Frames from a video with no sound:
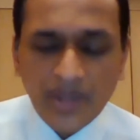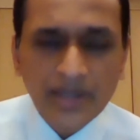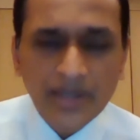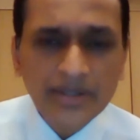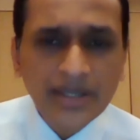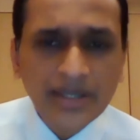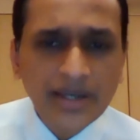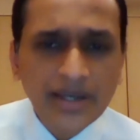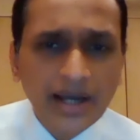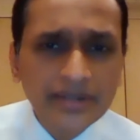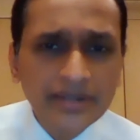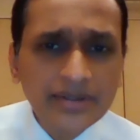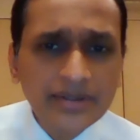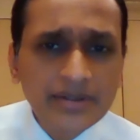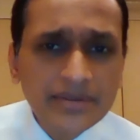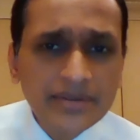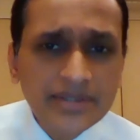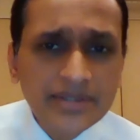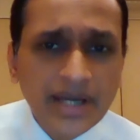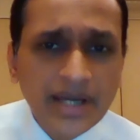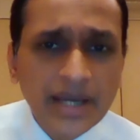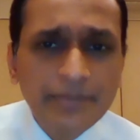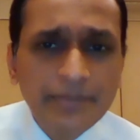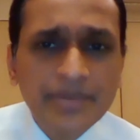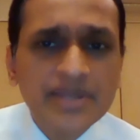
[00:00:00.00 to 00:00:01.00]
The other
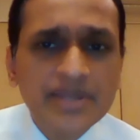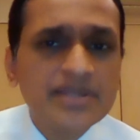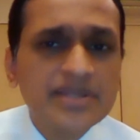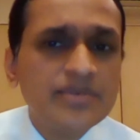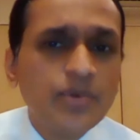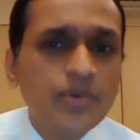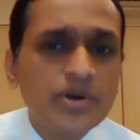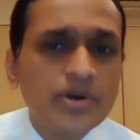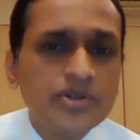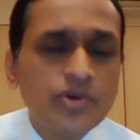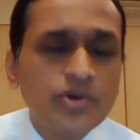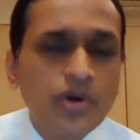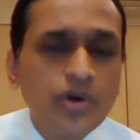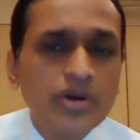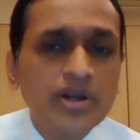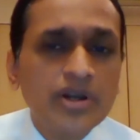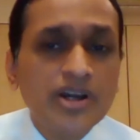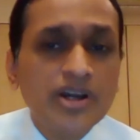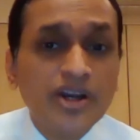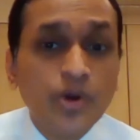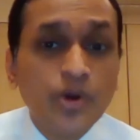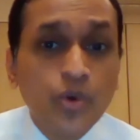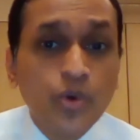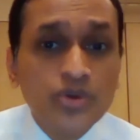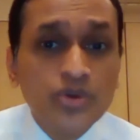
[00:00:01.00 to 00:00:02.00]
type is what's called
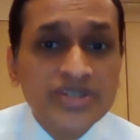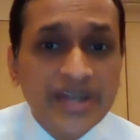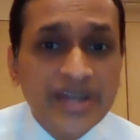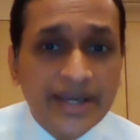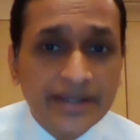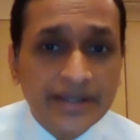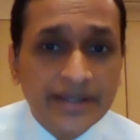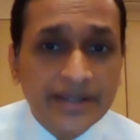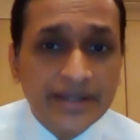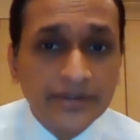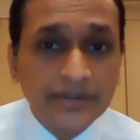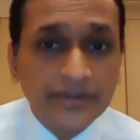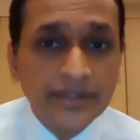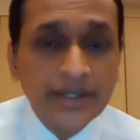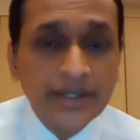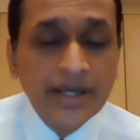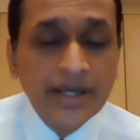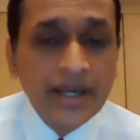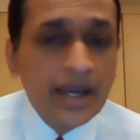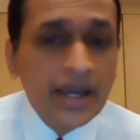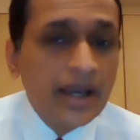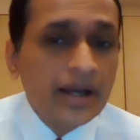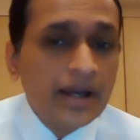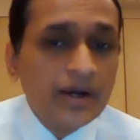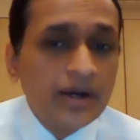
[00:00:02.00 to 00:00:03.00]
a closed angle.
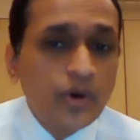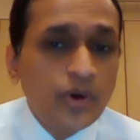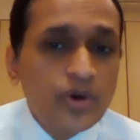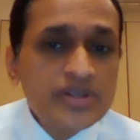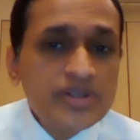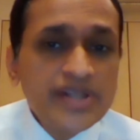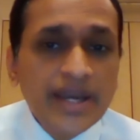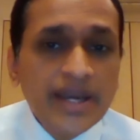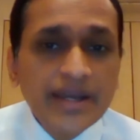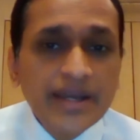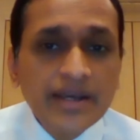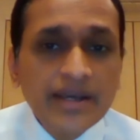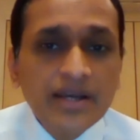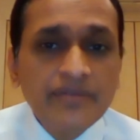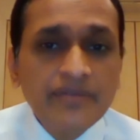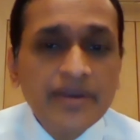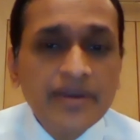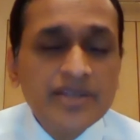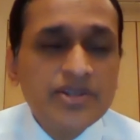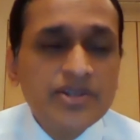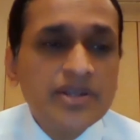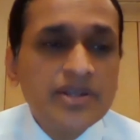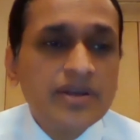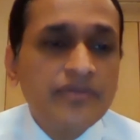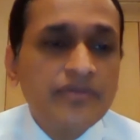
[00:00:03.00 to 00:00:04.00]
Closed angle
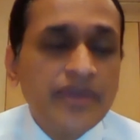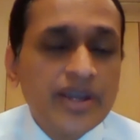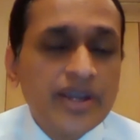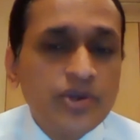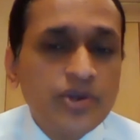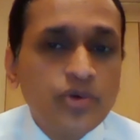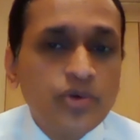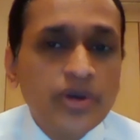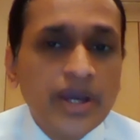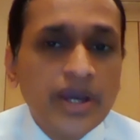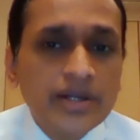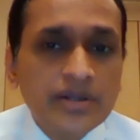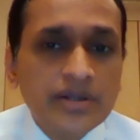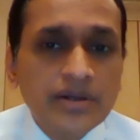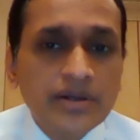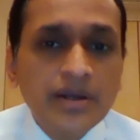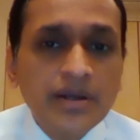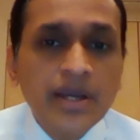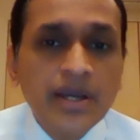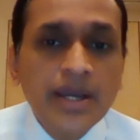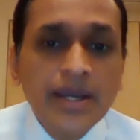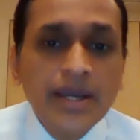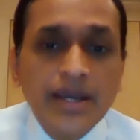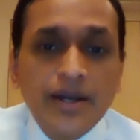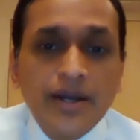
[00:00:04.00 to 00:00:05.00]
is where you get a
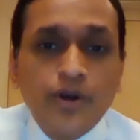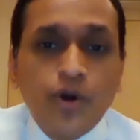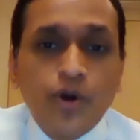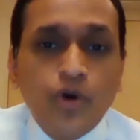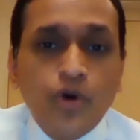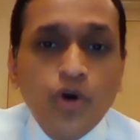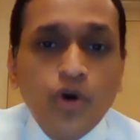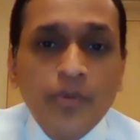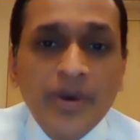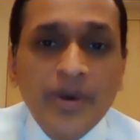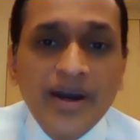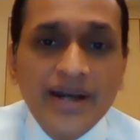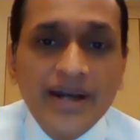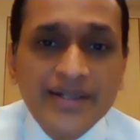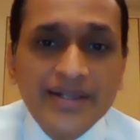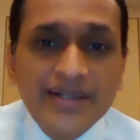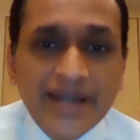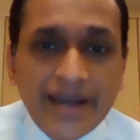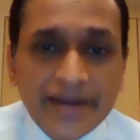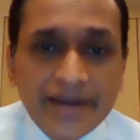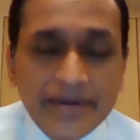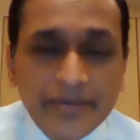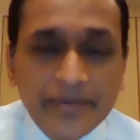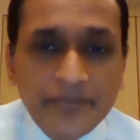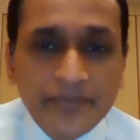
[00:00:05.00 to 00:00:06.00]
glaucoma
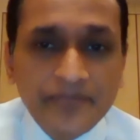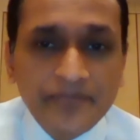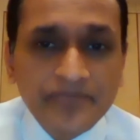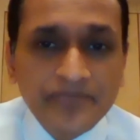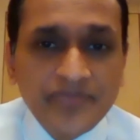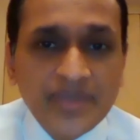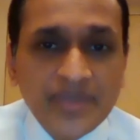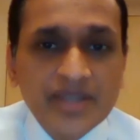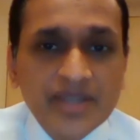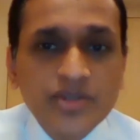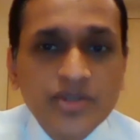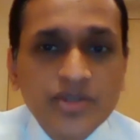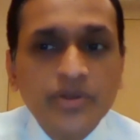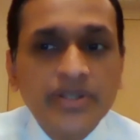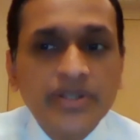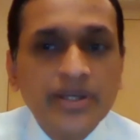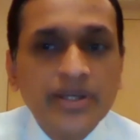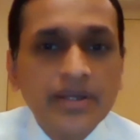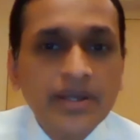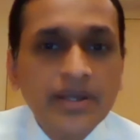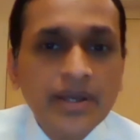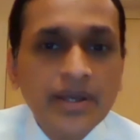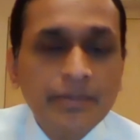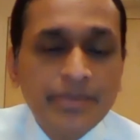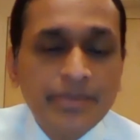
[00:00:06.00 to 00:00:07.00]
attack. So
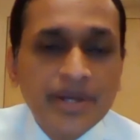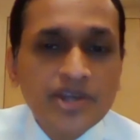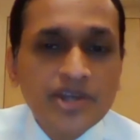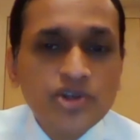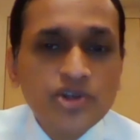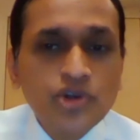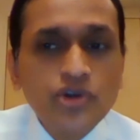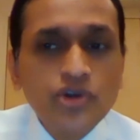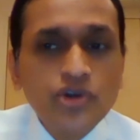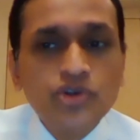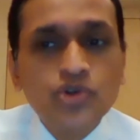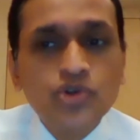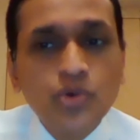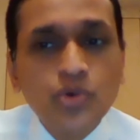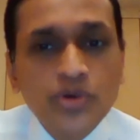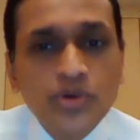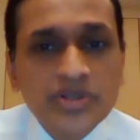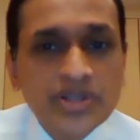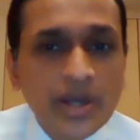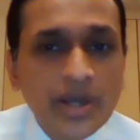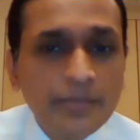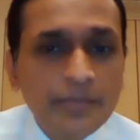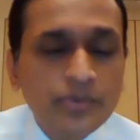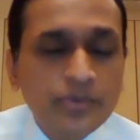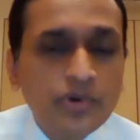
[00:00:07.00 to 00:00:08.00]
the pressure
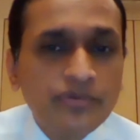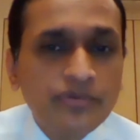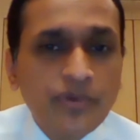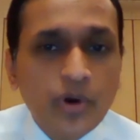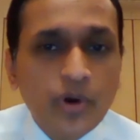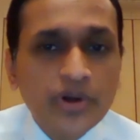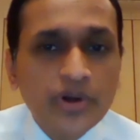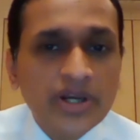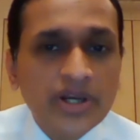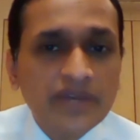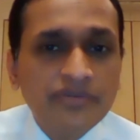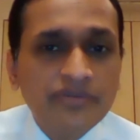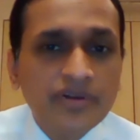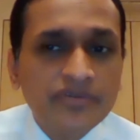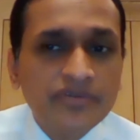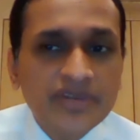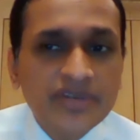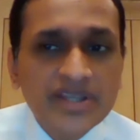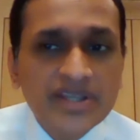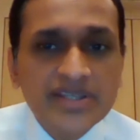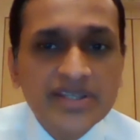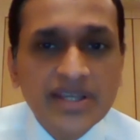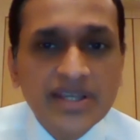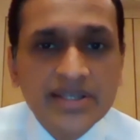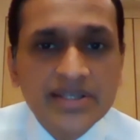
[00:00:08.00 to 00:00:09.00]
shoots up to 40,
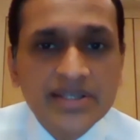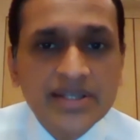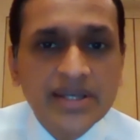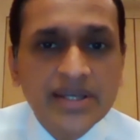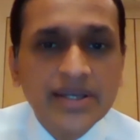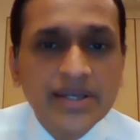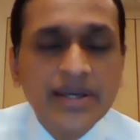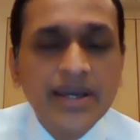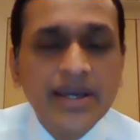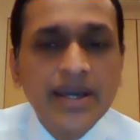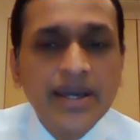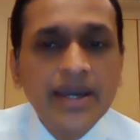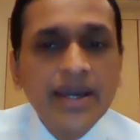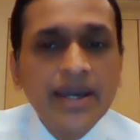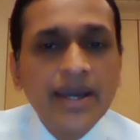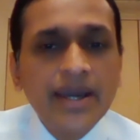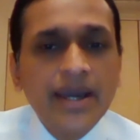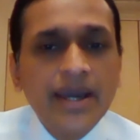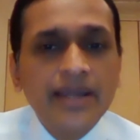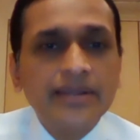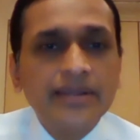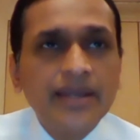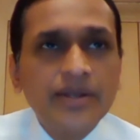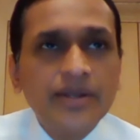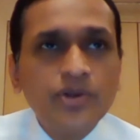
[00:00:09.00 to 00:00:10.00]
50, 60,
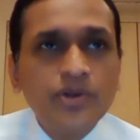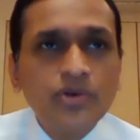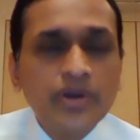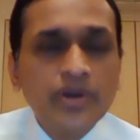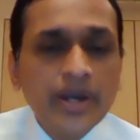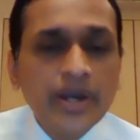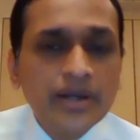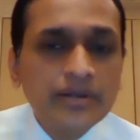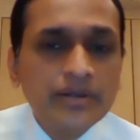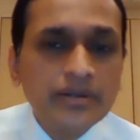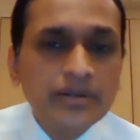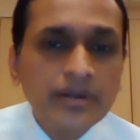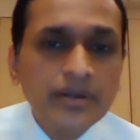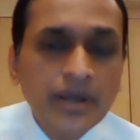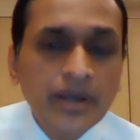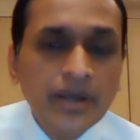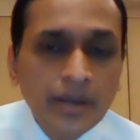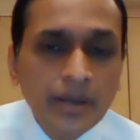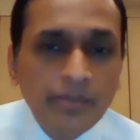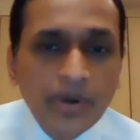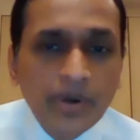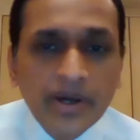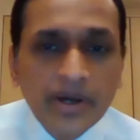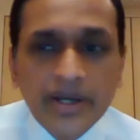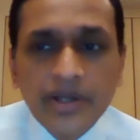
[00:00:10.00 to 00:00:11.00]
and then you get
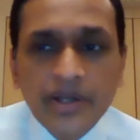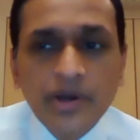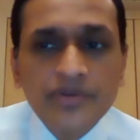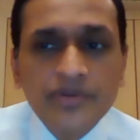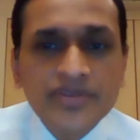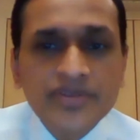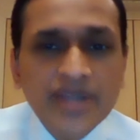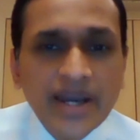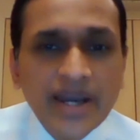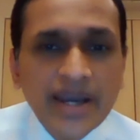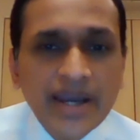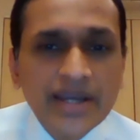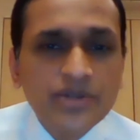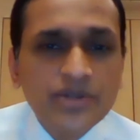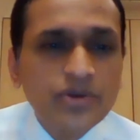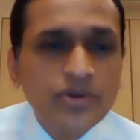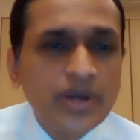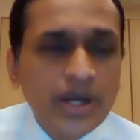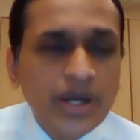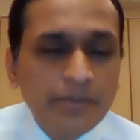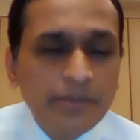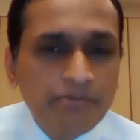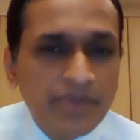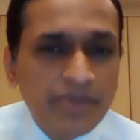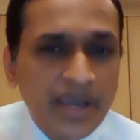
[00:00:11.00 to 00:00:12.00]
blurring of sight, you
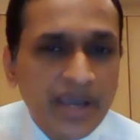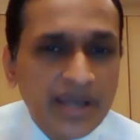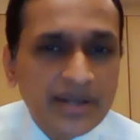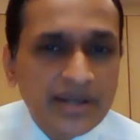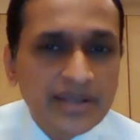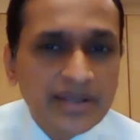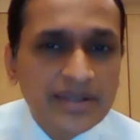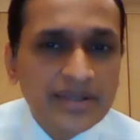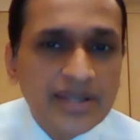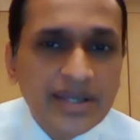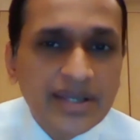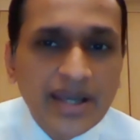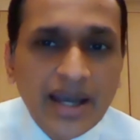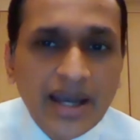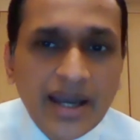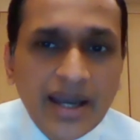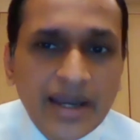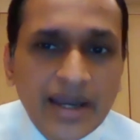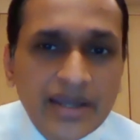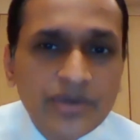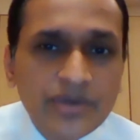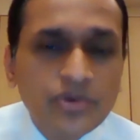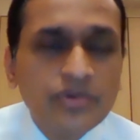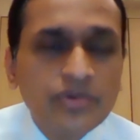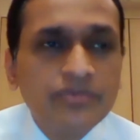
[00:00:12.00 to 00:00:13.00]
get pain in the
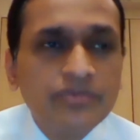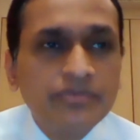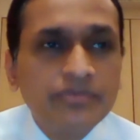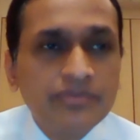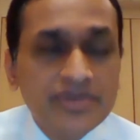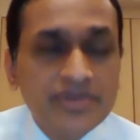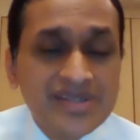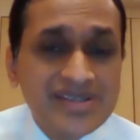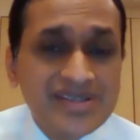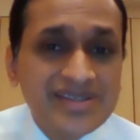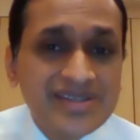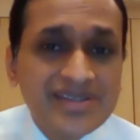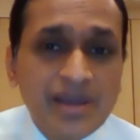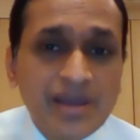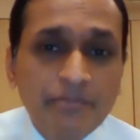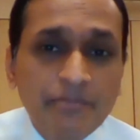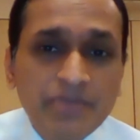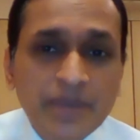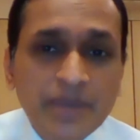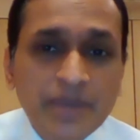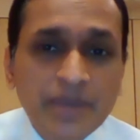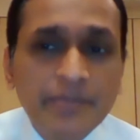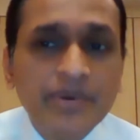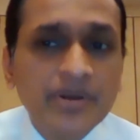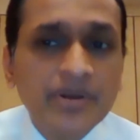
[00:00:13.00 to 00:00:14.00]
eye, some
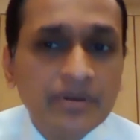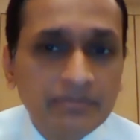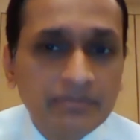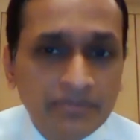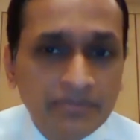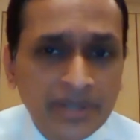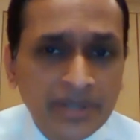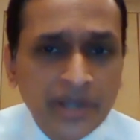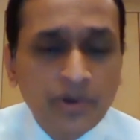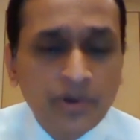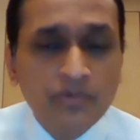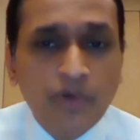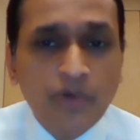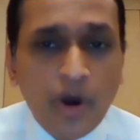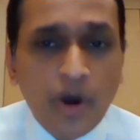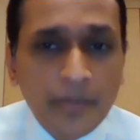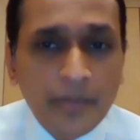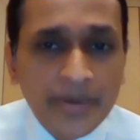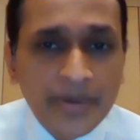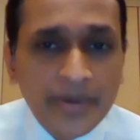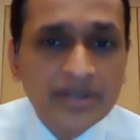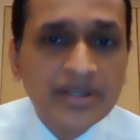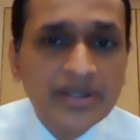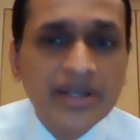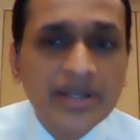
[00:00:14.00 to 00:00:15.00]
people like a
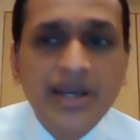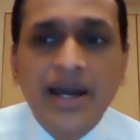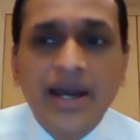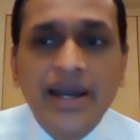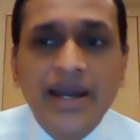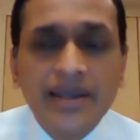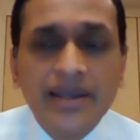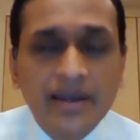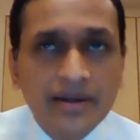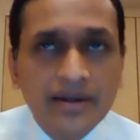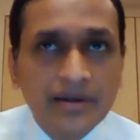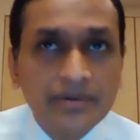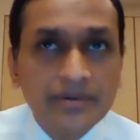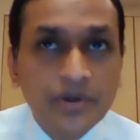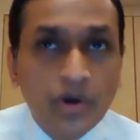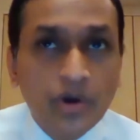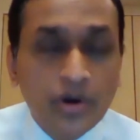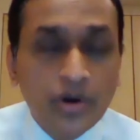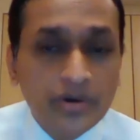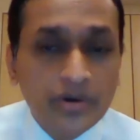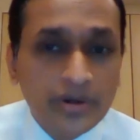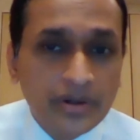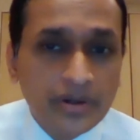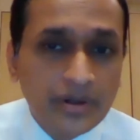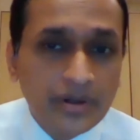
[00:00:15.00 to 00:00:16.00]
vomit, the eye,
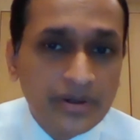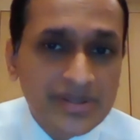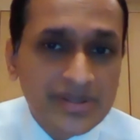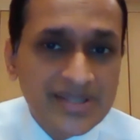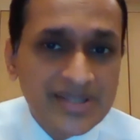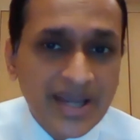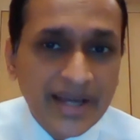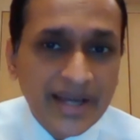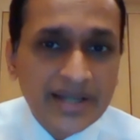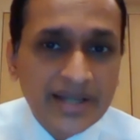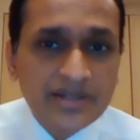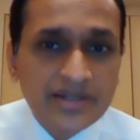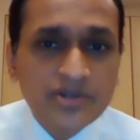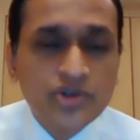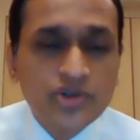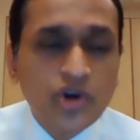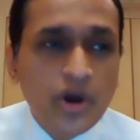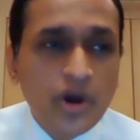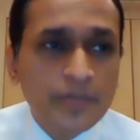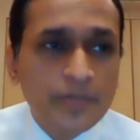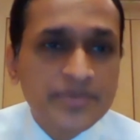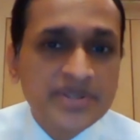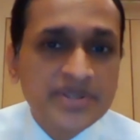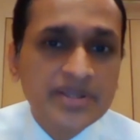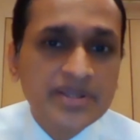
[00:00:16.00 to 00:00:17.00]
your sight
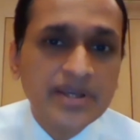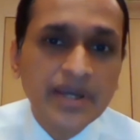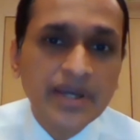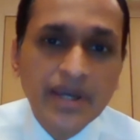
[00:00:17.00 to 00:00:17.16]
drops,